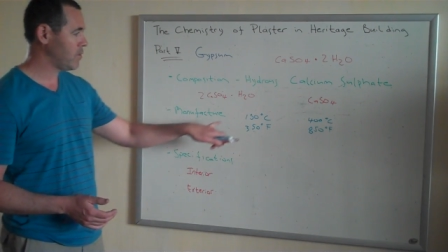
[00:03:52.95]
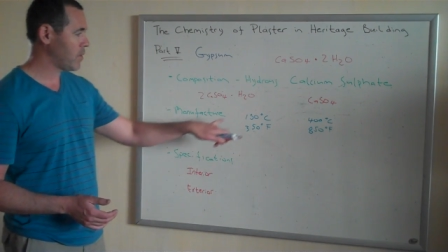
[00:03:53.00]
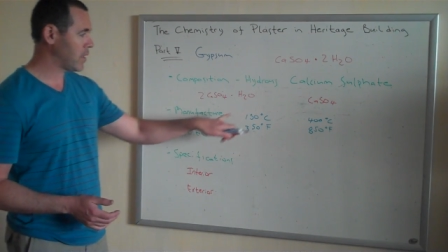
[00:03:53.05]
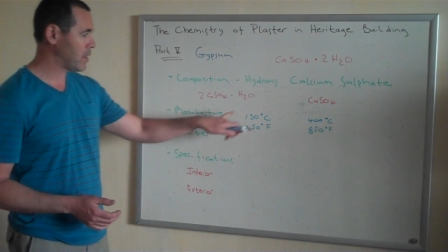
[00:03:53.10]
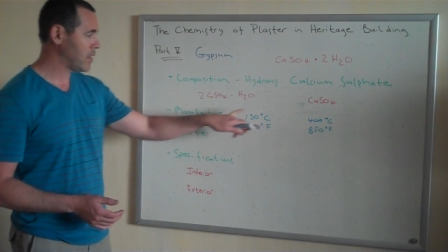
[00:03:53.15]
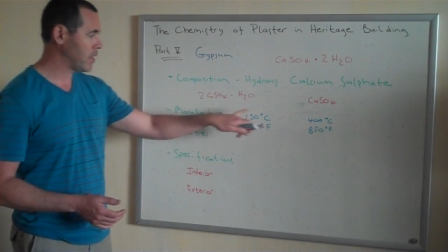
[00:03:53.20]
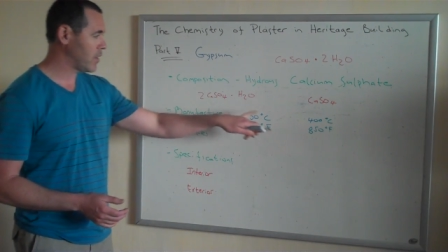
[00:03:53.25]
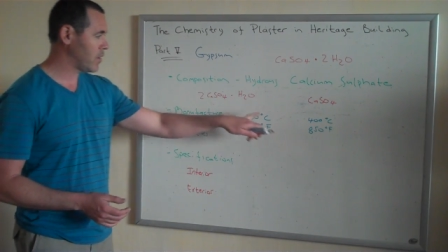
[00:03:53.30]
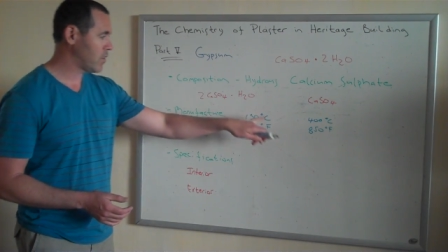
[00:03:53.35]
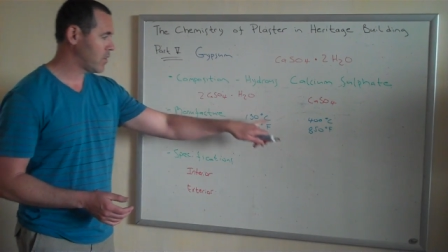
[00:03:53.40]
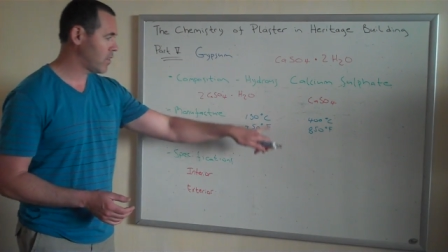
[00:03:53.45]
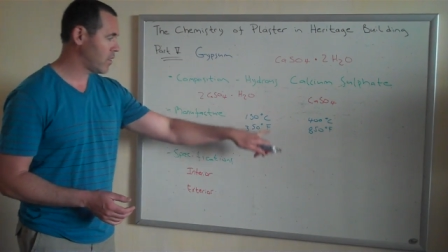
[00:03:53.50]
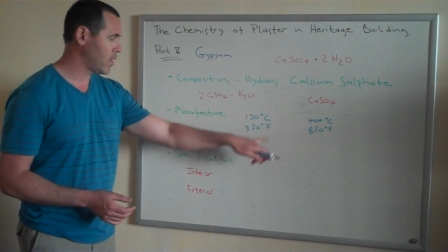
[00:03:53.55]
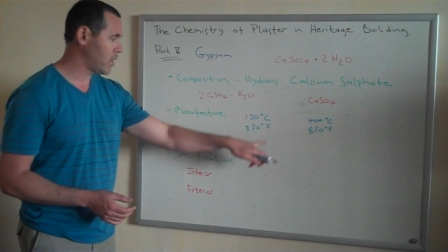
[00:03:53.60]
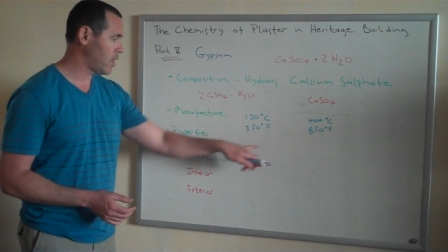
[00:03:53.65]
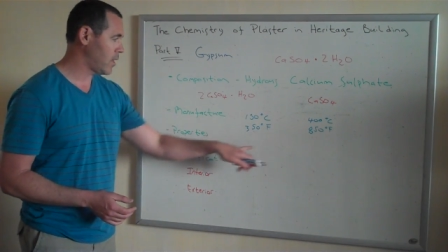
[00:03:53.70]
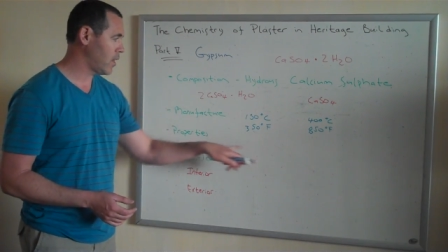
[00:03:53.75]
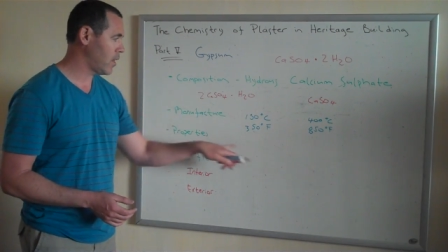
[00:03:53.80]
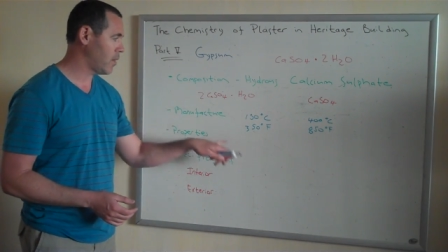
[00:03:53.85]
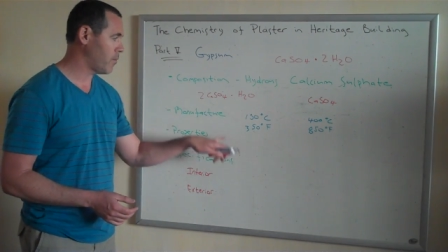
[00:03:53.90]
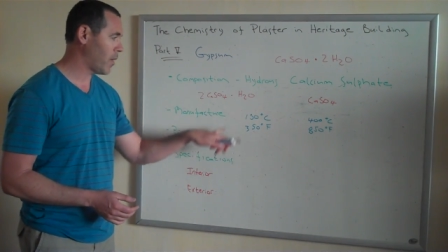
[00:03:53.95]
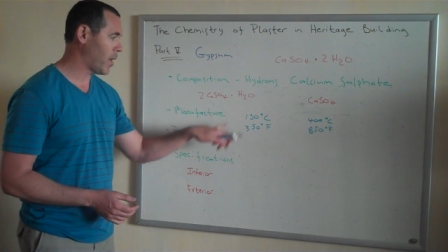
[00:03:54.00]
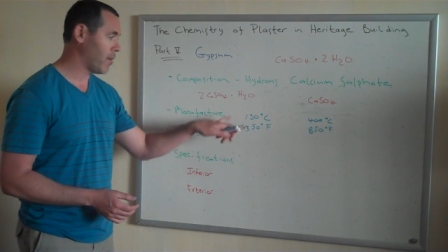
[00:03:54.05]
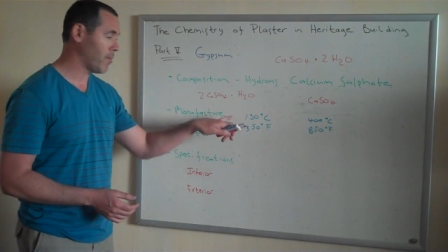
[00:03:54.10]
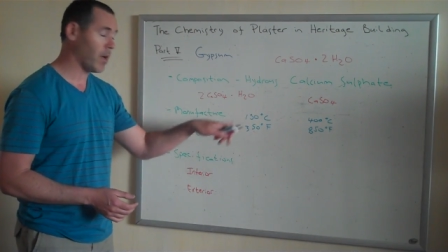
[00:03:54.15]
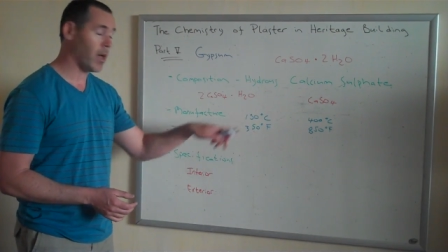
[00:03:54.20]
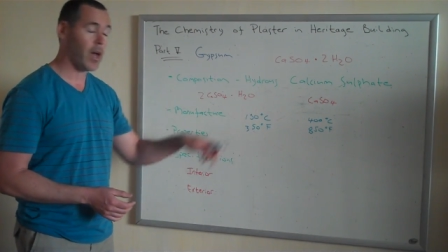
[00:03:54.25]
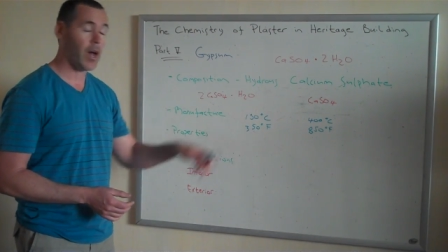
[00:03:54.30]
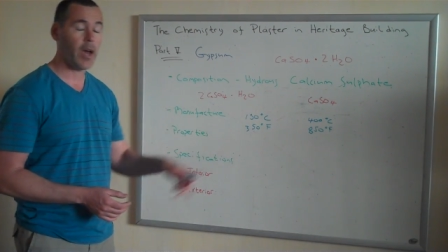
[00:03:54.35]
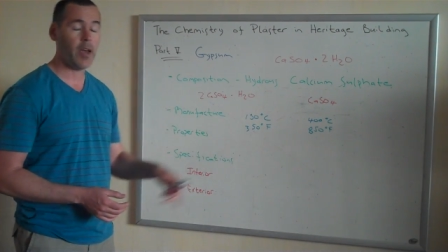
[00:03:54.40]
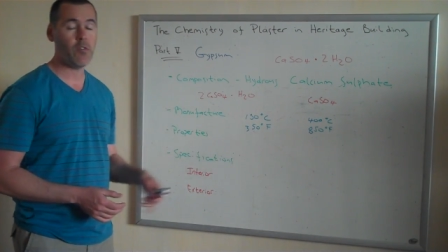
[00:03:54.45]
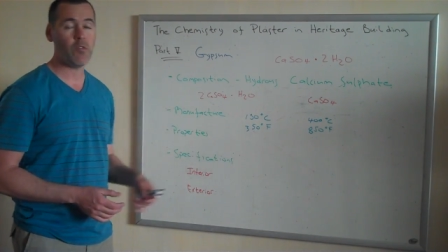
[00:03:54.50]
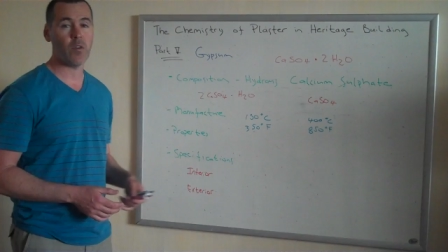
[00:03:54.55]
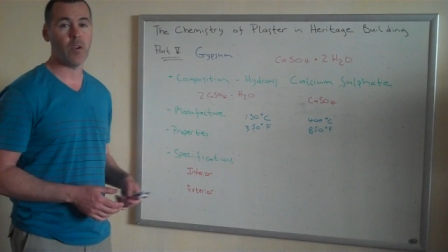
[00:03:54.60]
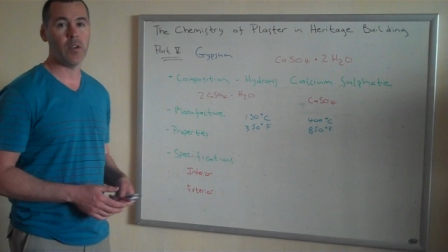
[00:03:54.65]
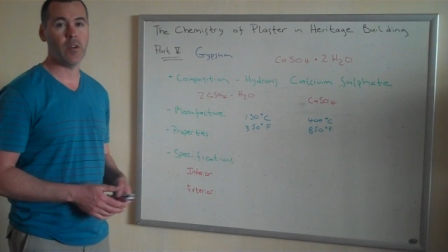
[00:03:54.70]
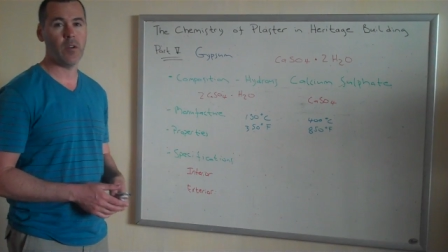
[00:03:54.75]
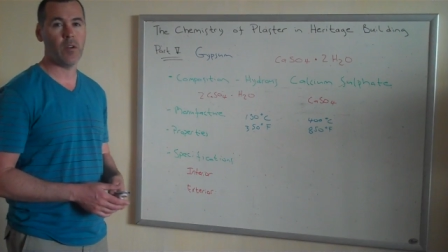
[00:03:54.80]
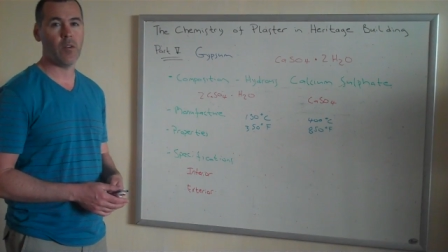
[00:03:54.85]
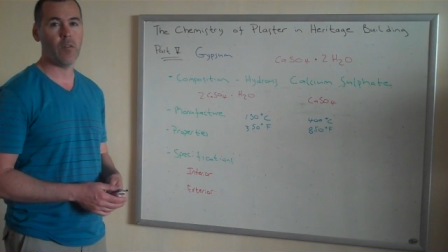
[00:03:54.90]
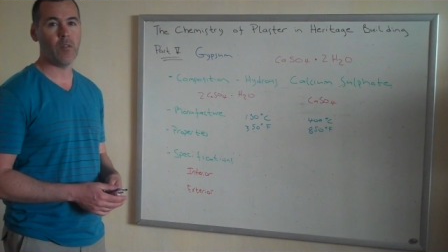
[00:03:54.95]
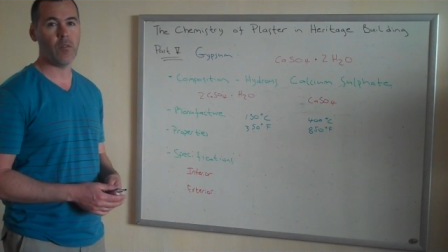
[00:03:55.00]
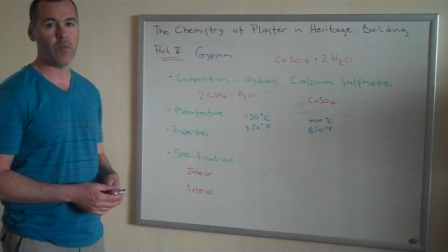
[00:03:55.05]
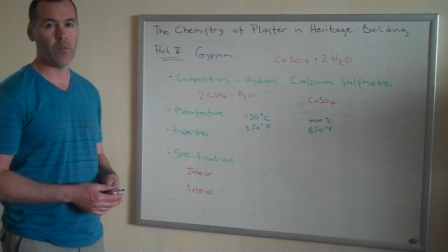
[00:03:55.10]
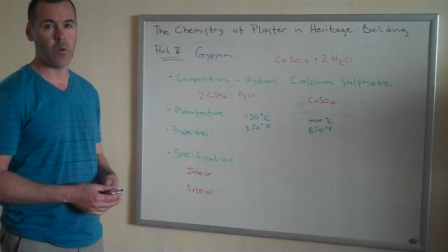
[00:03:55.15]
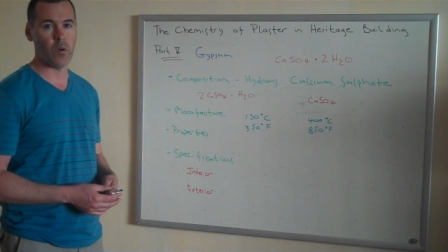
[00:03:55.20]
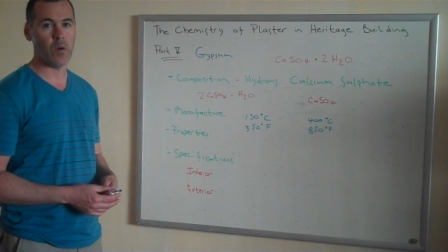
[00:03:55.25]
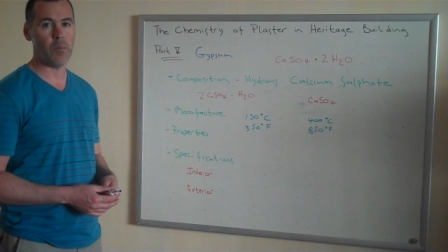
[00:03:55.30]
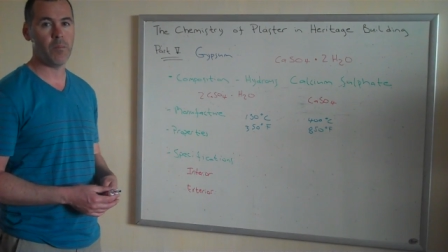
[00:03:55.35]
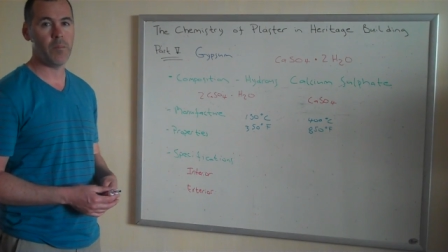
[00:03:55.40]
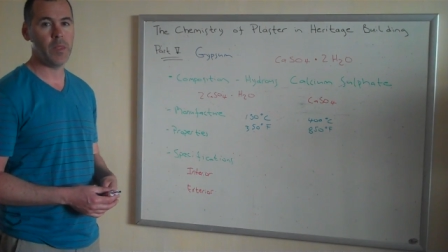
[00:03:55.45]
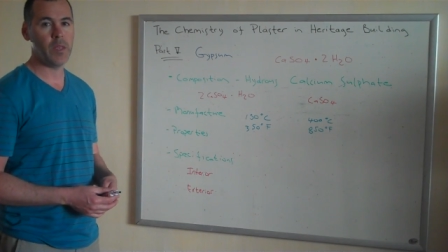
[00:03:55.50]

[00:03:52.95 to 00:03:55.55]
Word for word: at least the um, hemihydrate form,